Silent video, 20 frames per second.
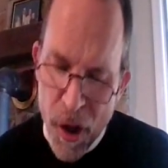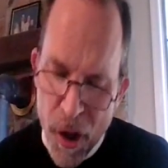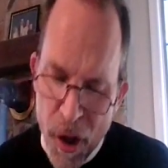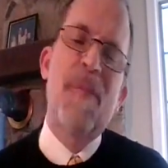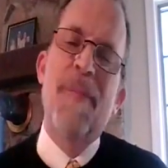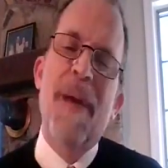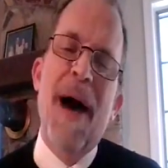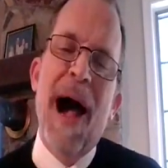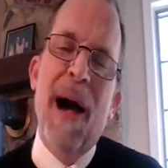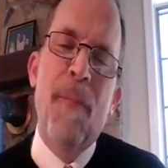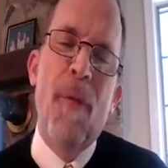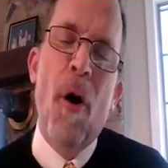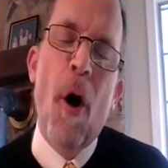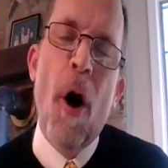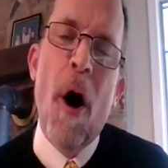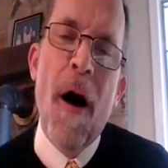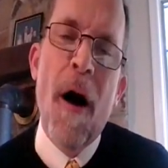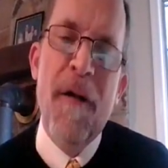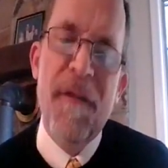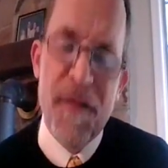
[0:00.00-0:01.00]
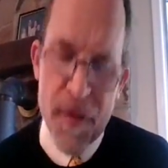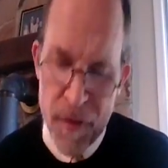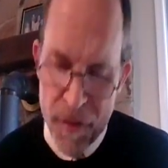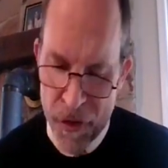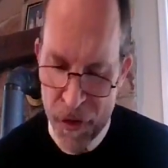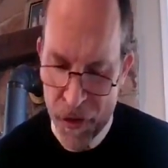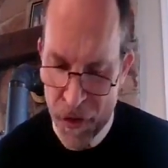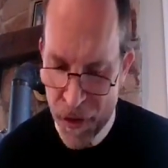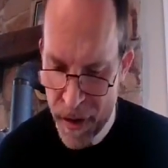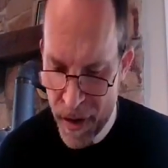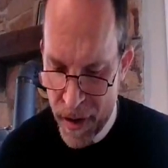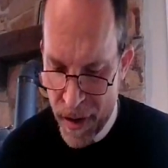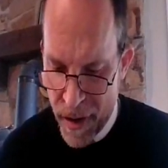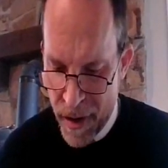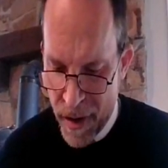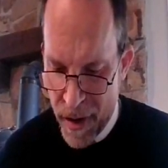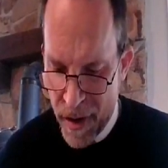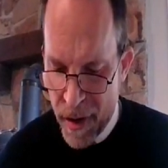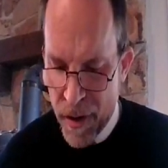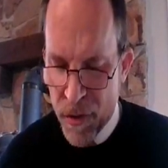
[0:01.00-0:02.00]
Bible offers,
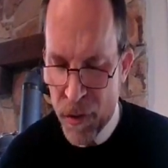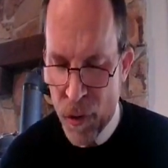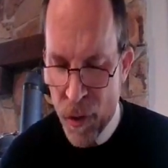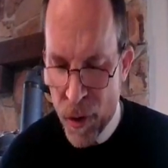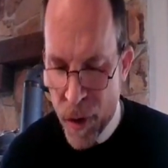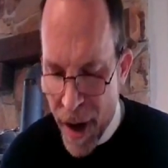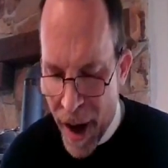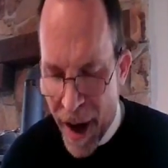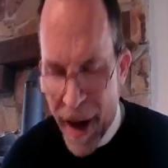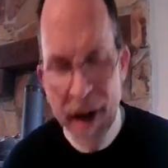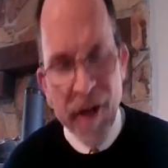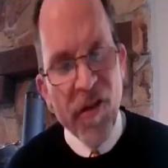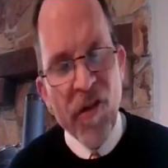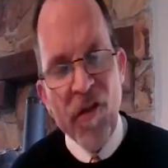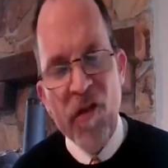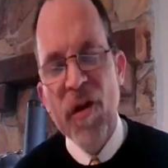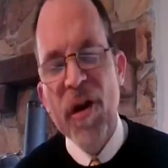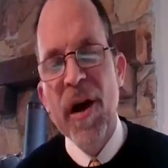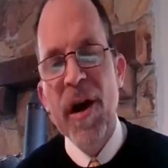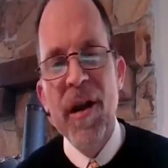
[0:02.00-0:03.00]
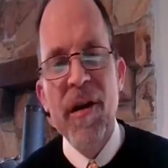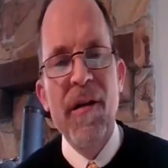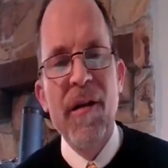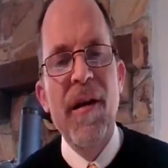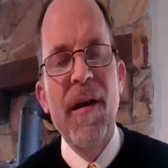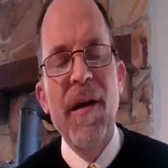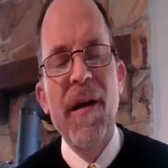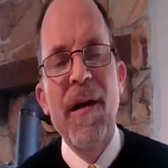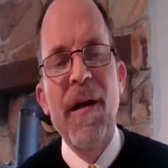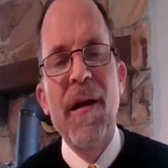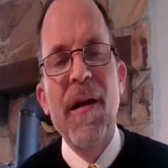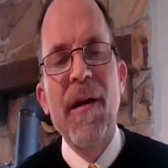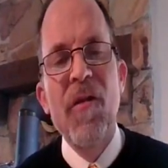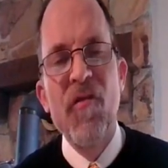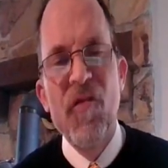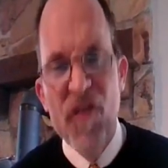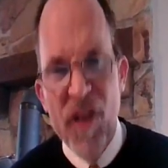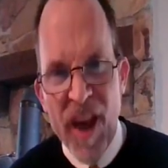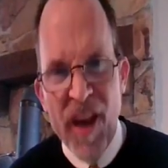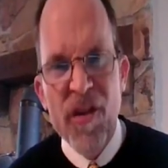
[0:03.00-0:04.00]
through God's Son,
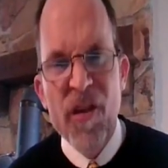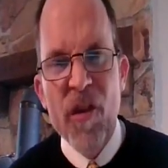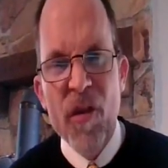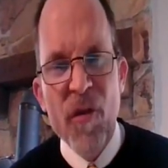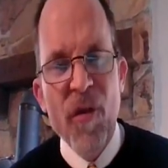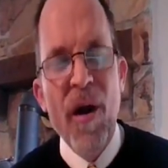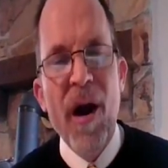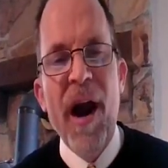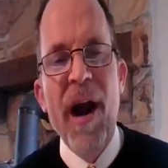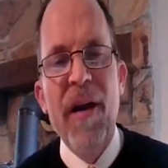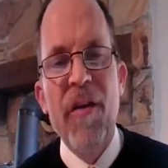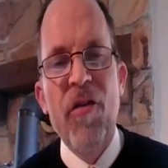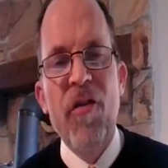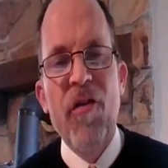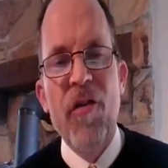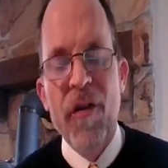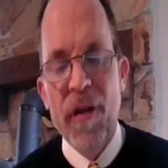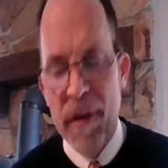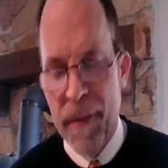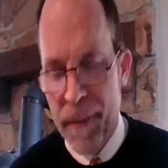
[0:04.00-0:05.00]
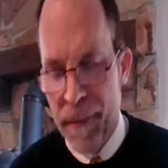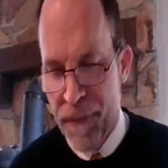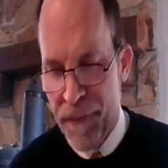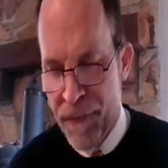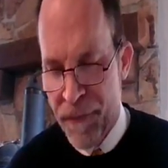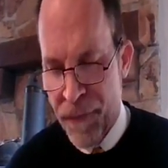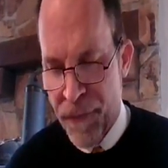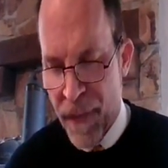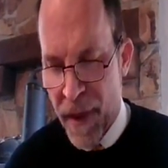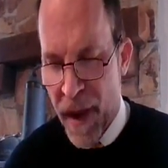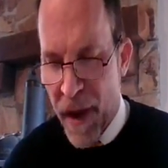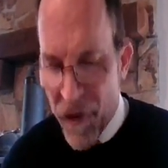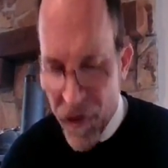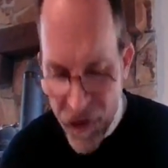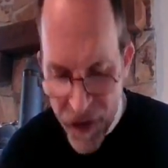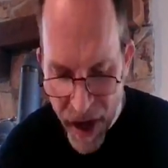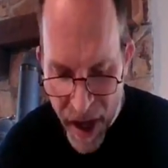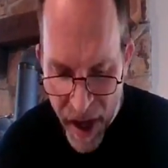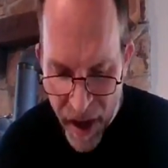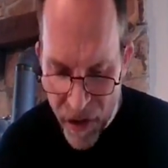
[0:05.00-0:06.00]
Jesus Christ.
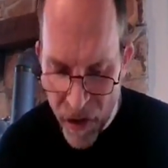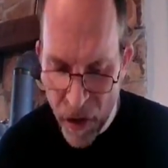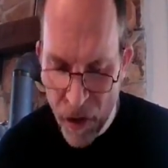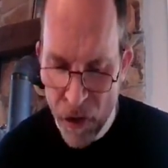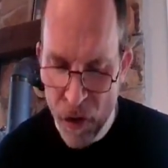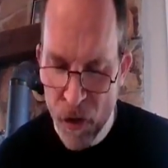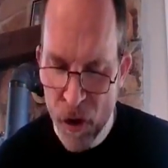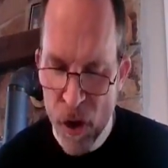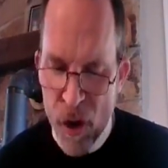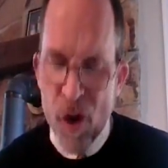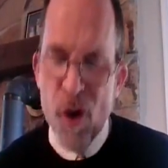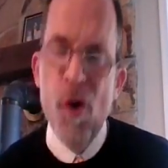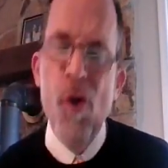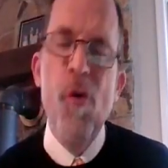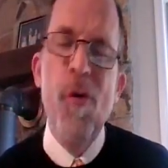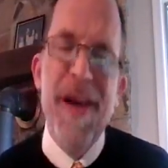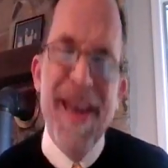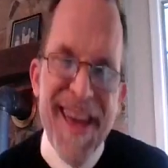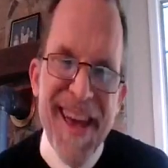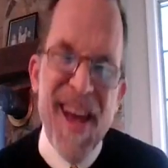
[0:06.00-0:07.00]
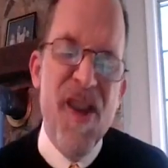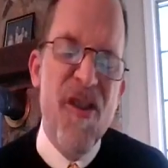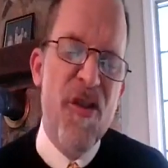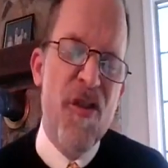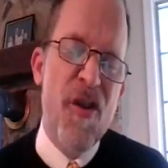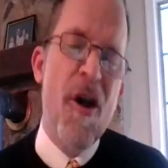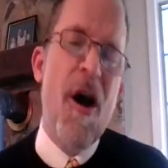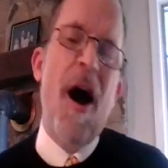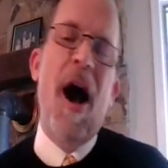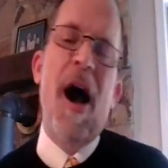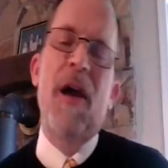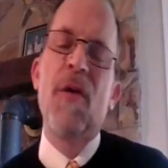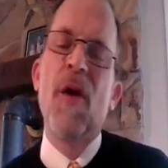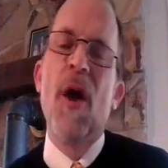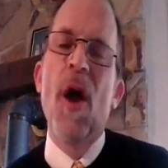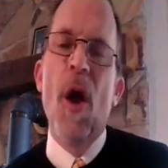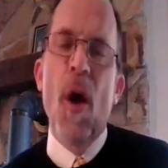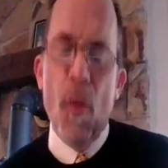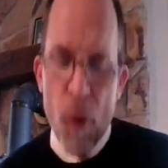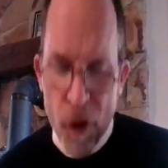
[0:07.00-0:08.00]
Jesus, who is God,
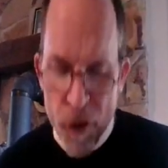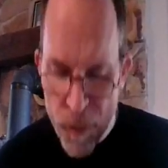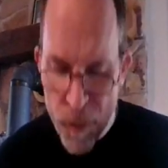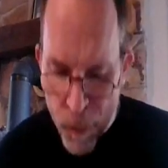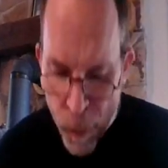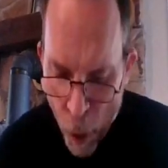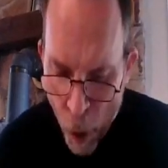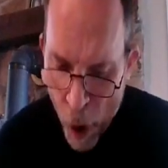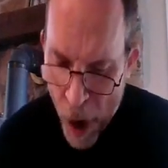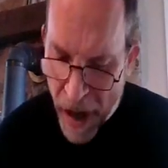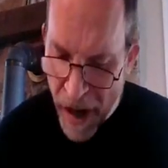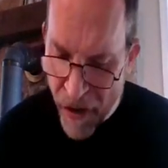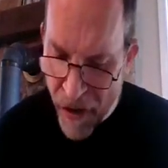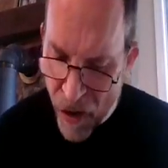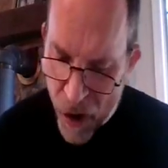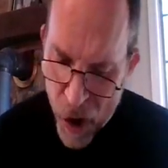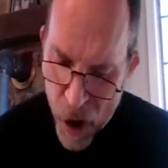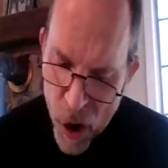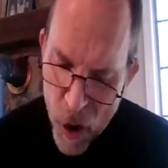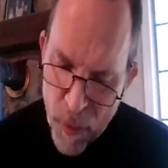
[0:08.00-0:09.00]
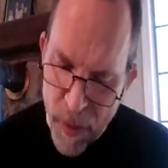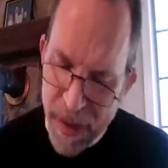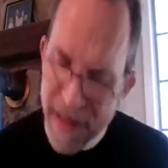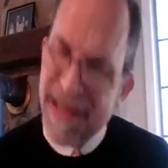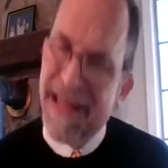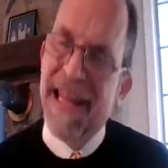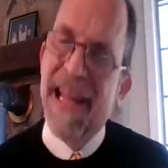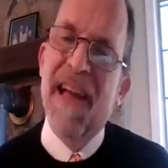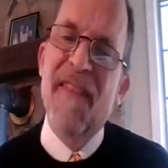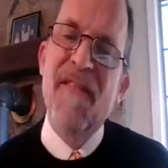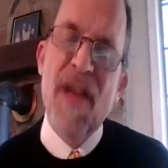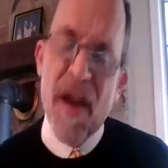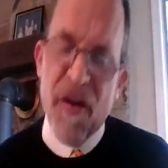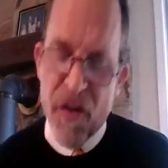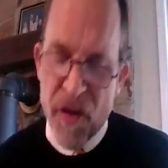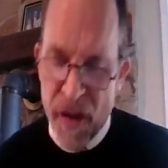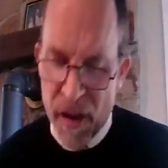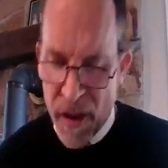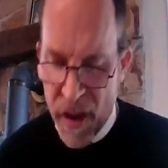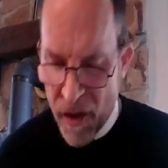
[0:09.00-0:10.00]
was born as a human, lived a
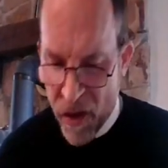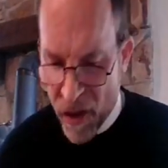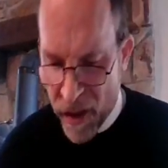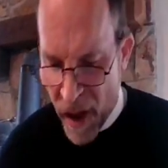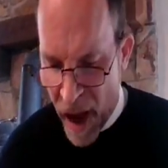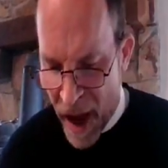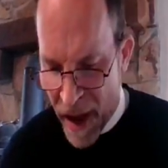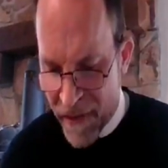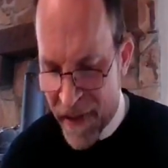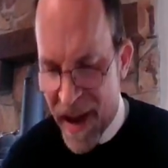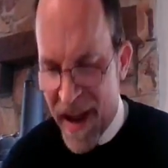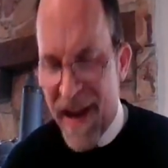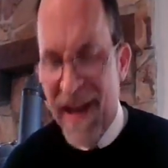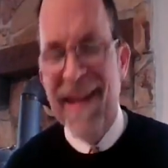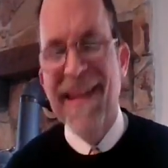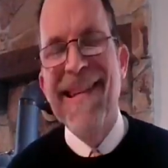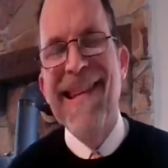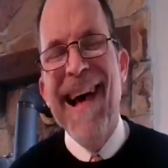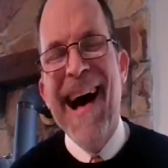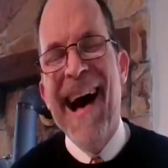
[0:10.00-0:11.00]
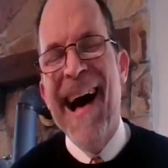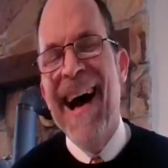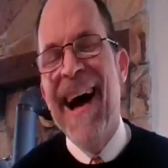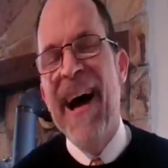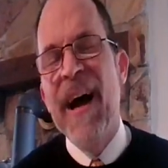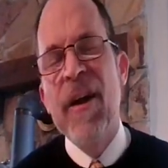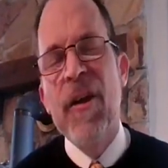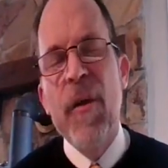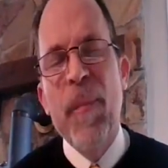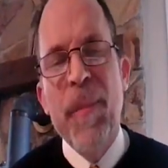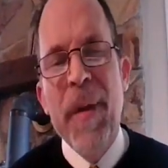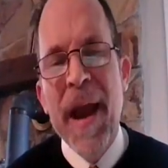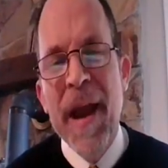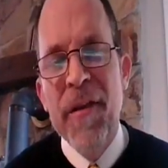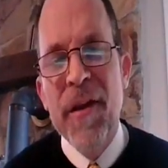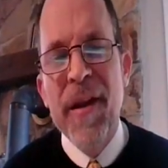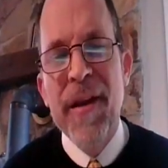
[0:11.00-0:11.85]
sinless life, died to pay the